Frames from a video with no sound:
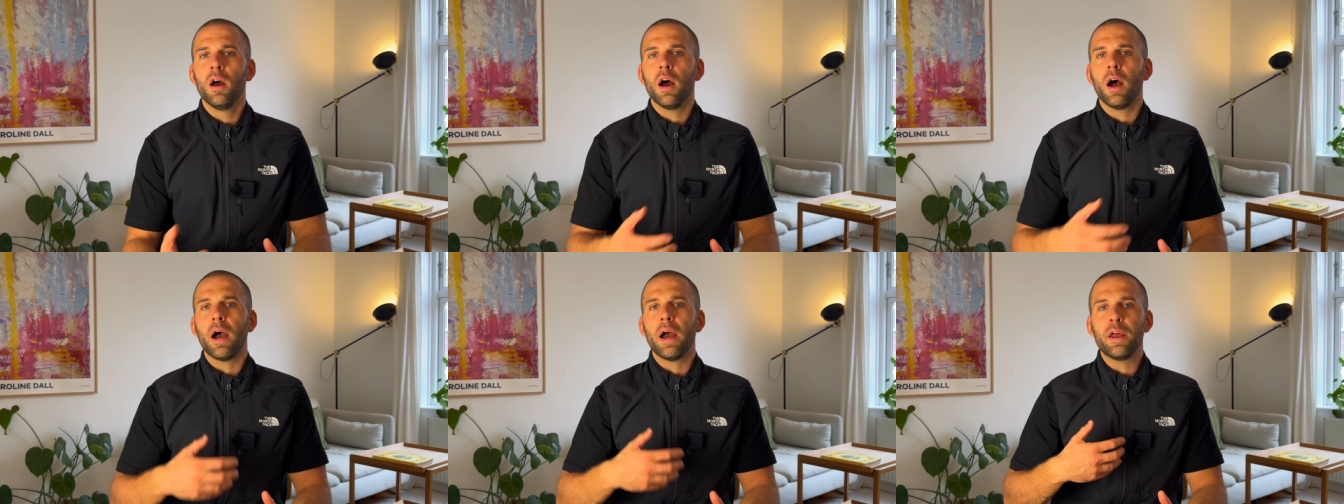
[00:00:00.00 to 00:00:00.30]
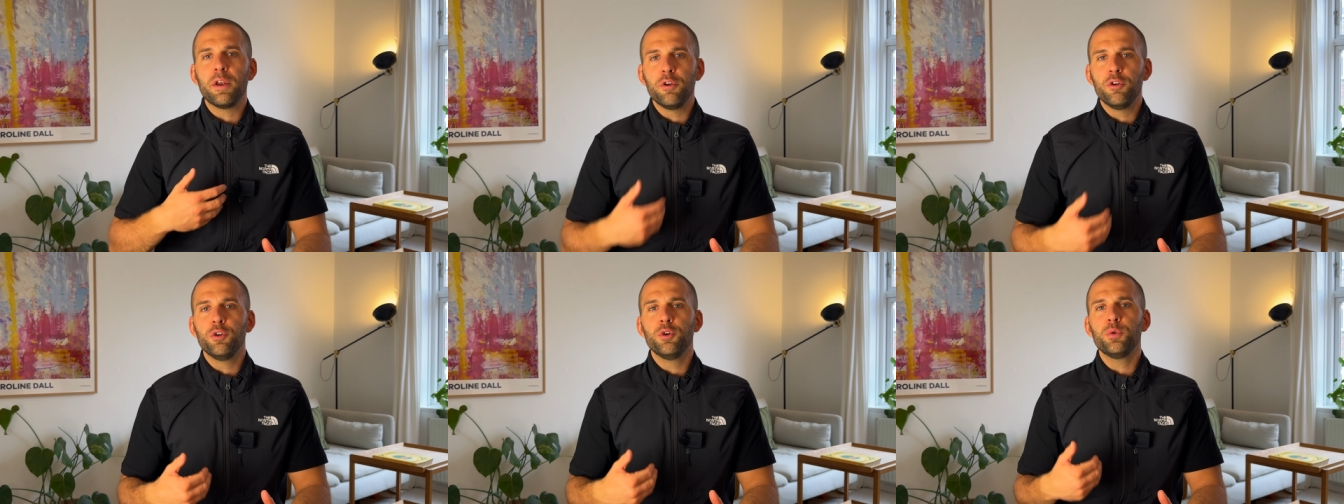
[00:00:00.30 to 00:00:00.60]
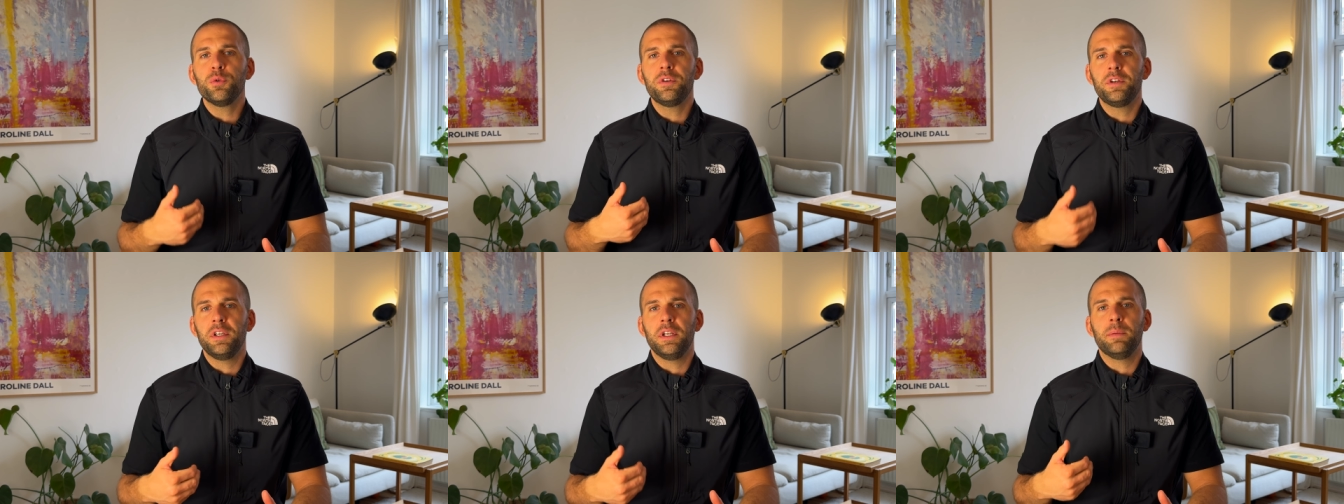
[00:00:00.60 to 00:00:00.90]
I
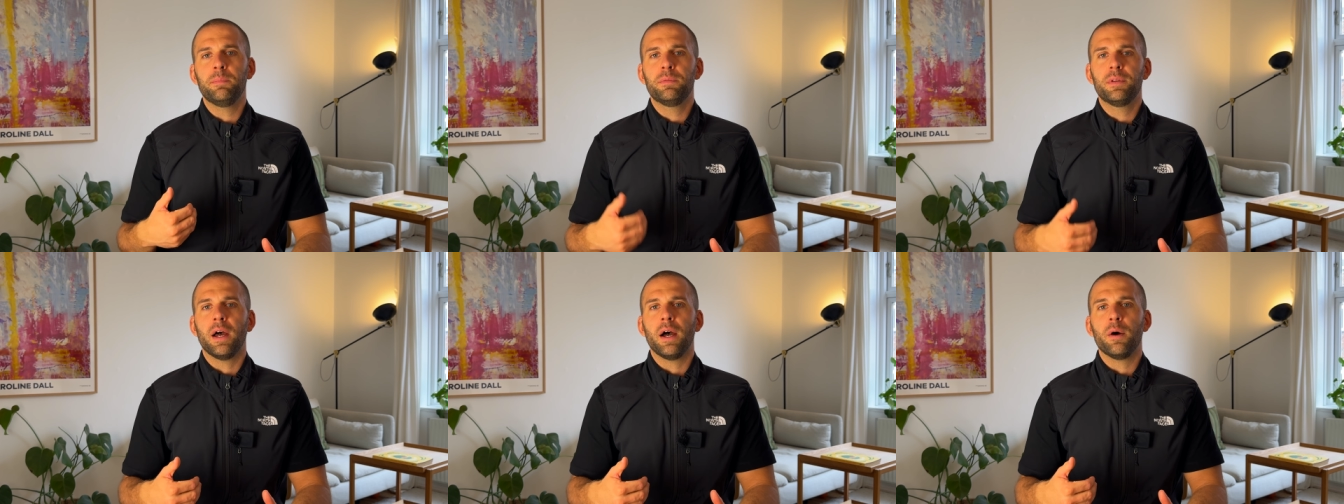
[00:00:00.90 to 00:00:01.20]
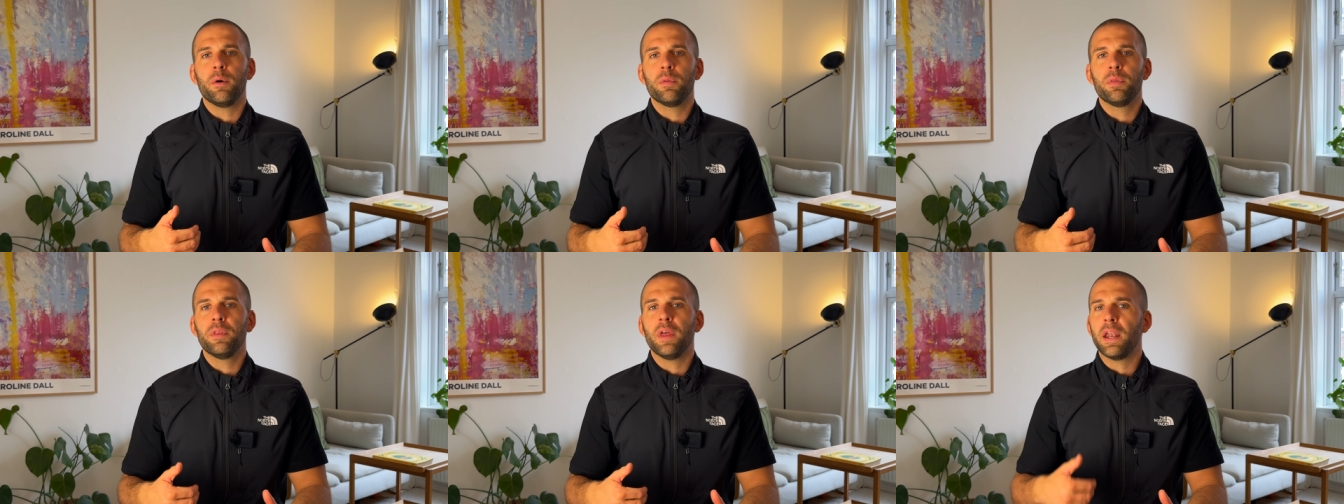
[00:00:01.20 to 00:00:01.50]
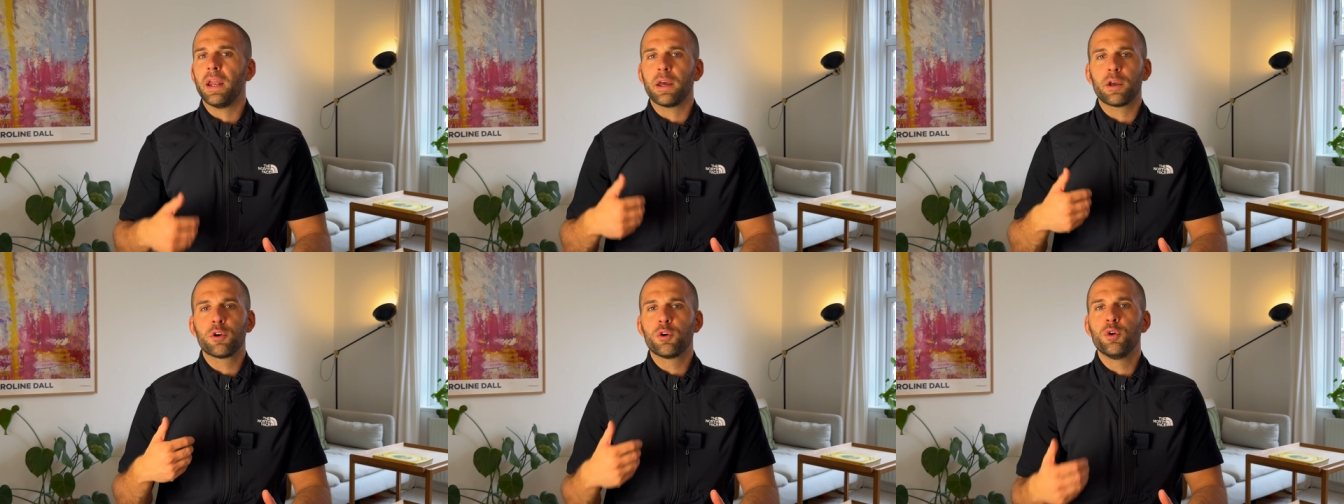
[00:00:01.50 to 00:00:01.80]
knew deep down that
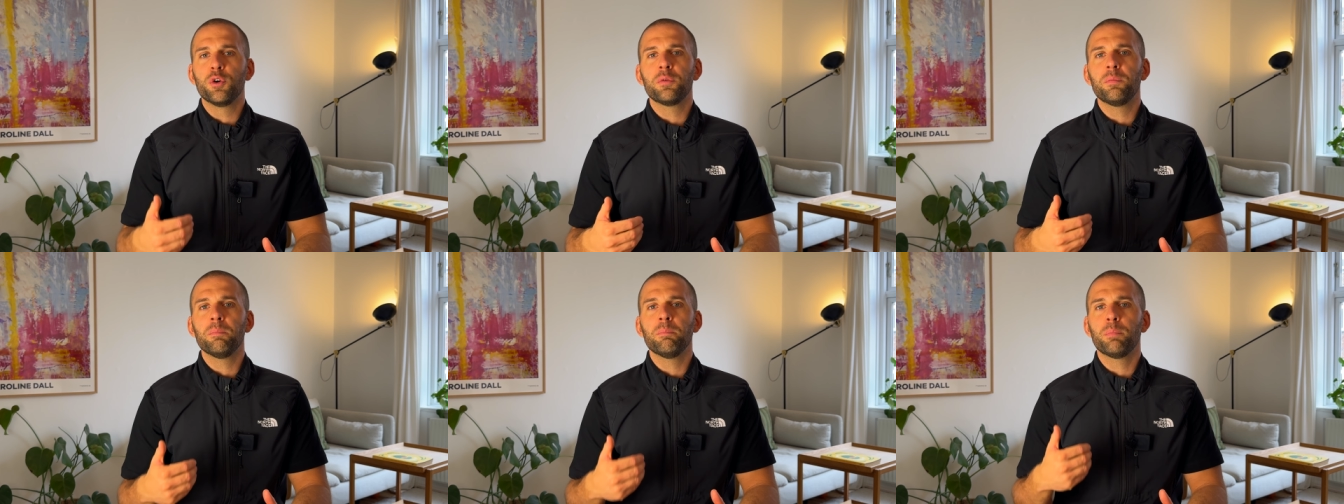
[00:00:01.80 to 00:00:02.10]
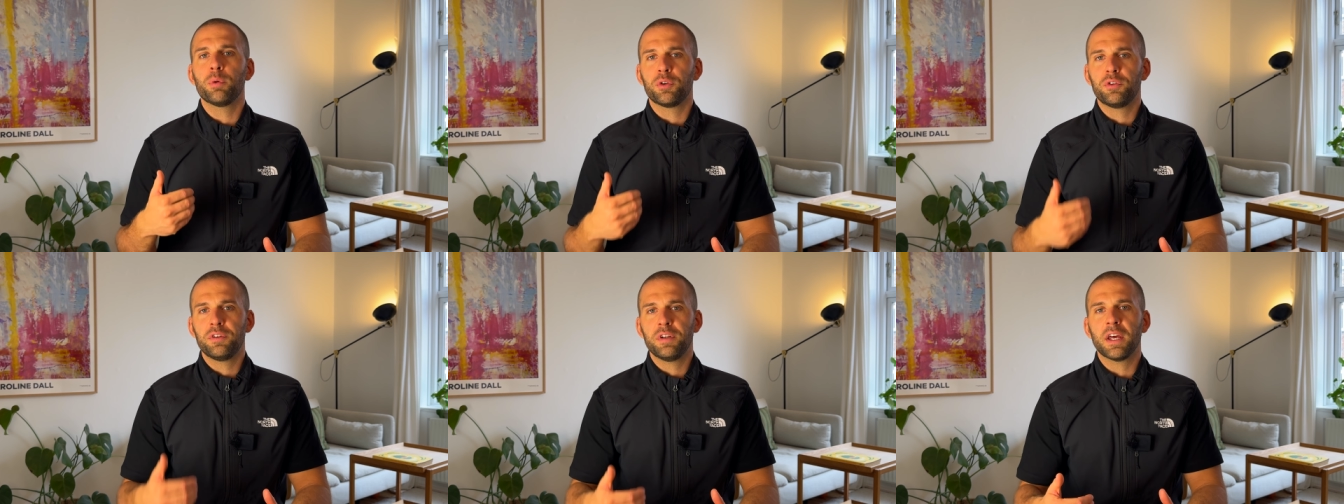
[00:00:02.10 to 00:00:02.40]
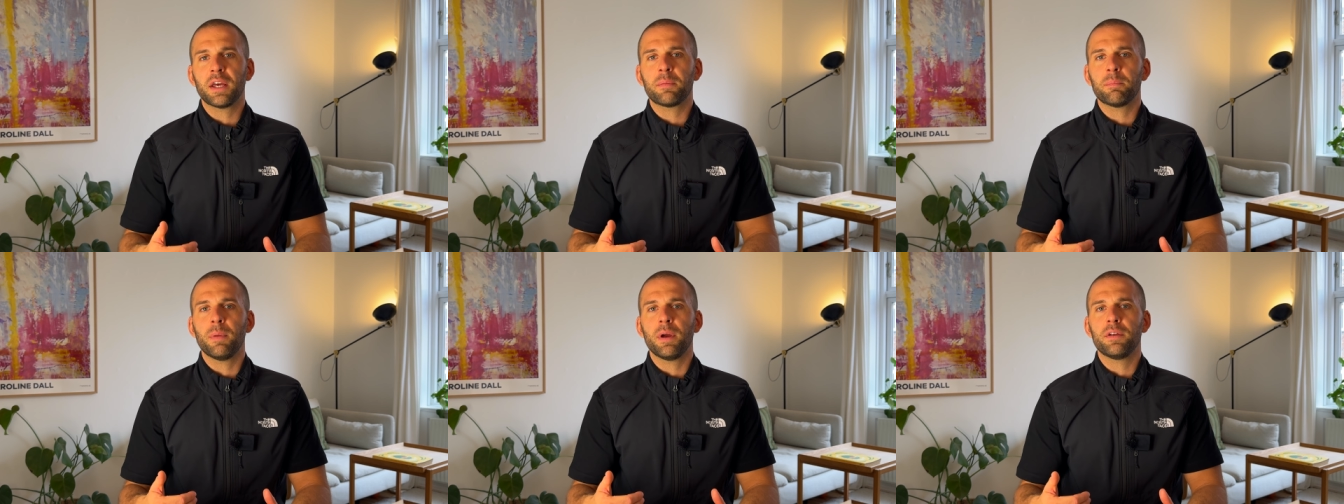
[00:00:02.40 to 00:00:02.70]
I couldn't
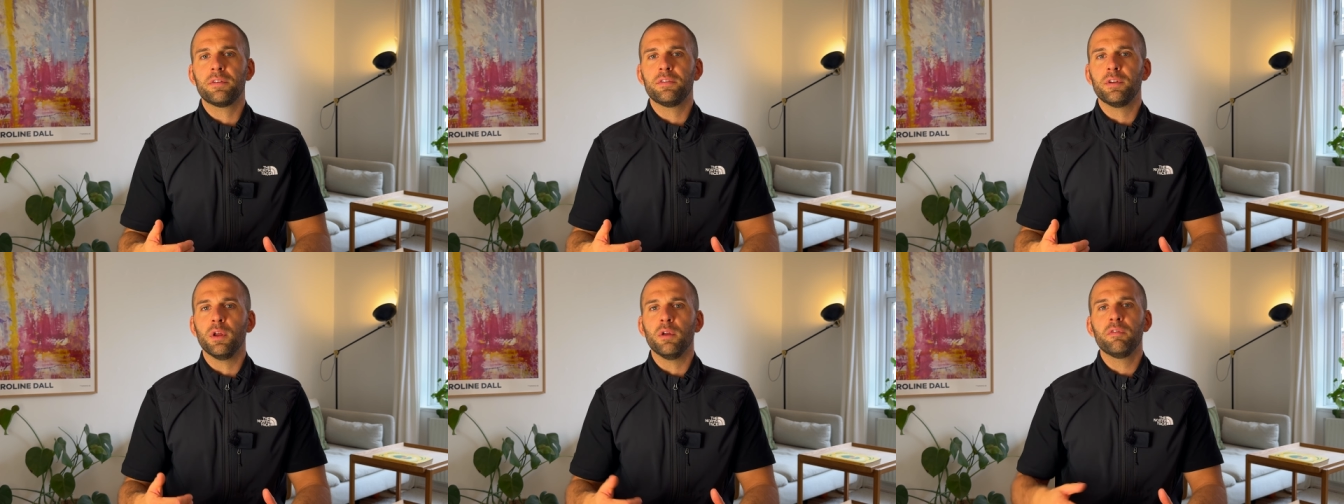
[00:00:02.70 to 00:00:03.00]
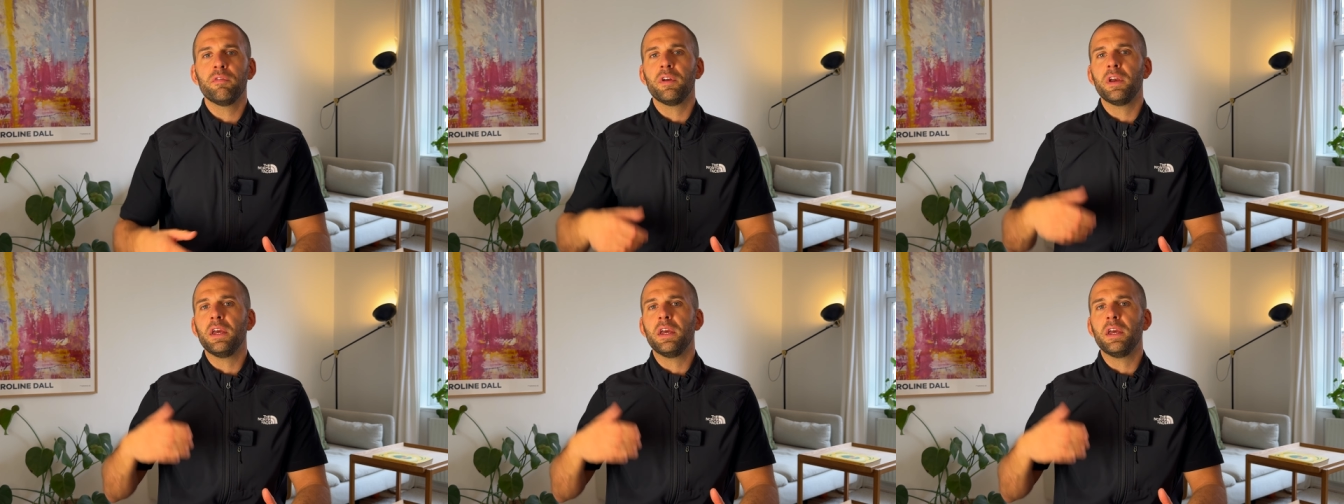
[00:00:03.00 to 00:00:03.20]
protect myself